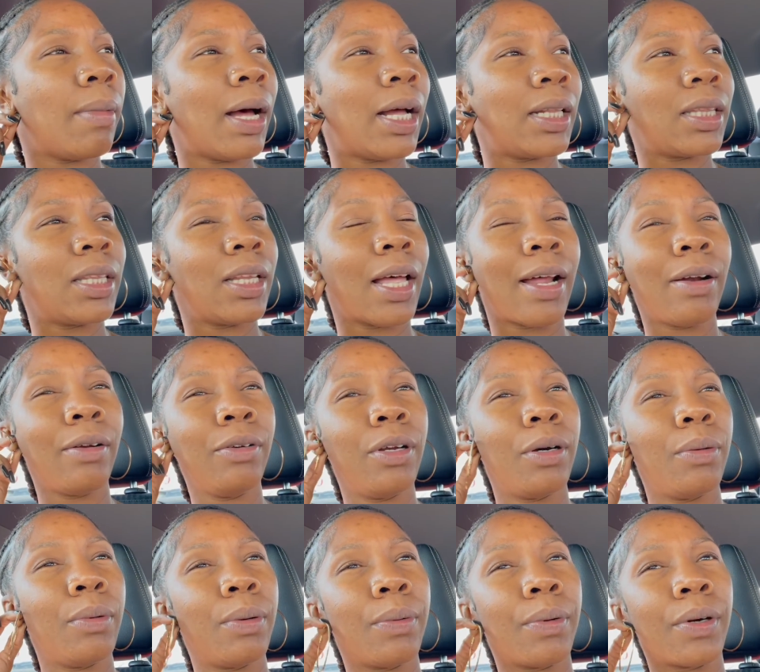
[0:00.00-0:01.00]
I, I don't
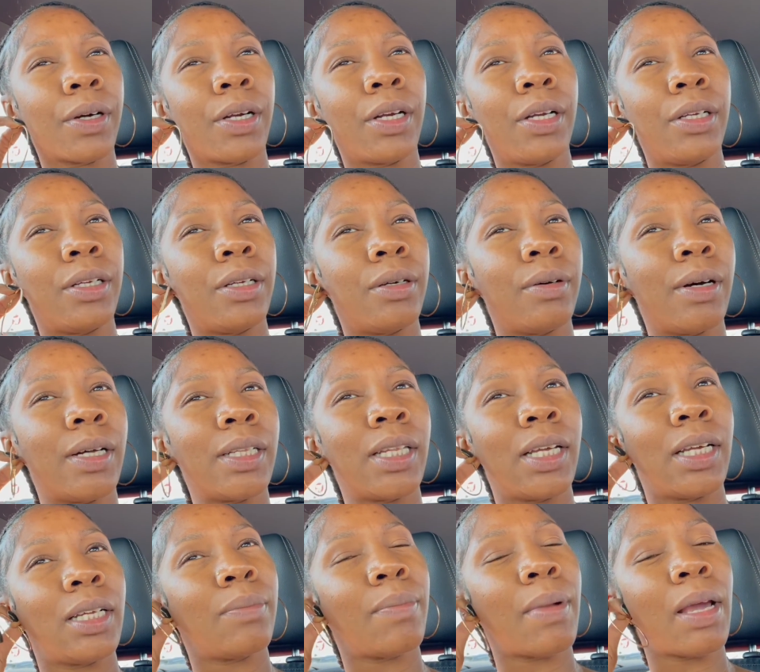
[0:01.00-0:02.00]
know what we're gonna do. I
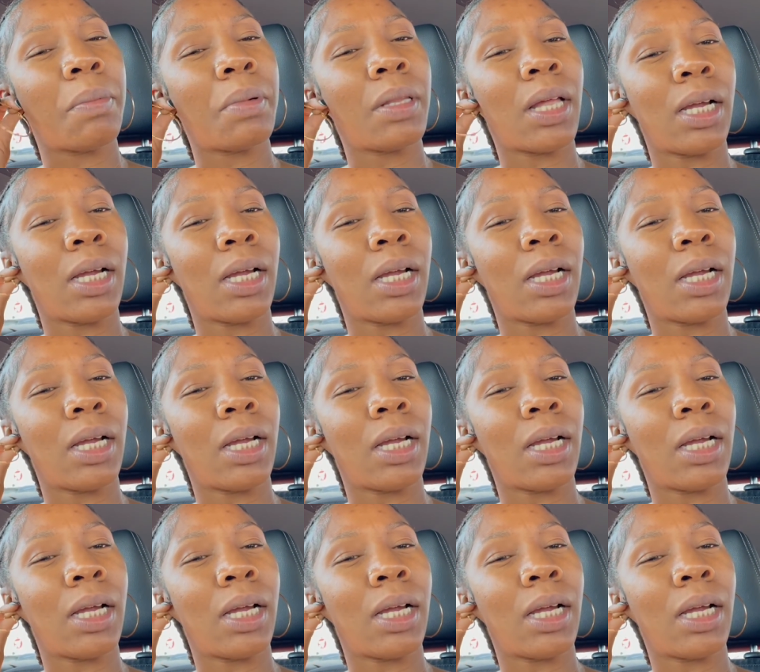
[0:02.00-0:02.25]
think maybe